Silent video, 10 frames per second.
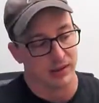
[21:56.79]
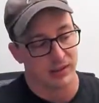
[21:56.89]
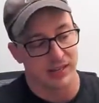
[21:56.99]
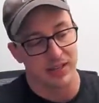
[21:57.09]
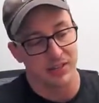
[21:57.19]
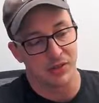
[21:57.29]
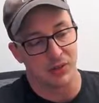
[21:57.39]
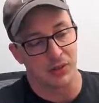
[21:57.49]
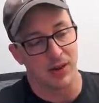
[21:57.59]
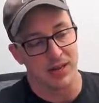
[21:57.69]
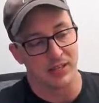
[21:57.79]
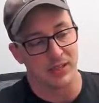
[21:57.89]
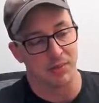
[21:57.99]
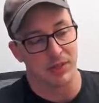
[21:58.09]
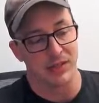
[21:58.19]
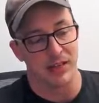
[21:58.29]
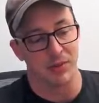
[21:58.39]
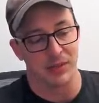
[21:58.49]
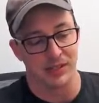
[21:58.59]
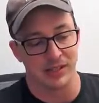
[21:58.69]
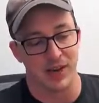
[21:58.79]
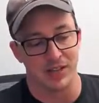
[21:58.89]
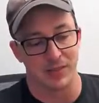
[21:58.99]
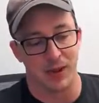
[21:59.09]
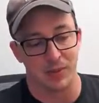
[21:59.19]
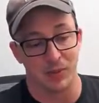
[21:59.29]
send this request, but send it with exhaustMap.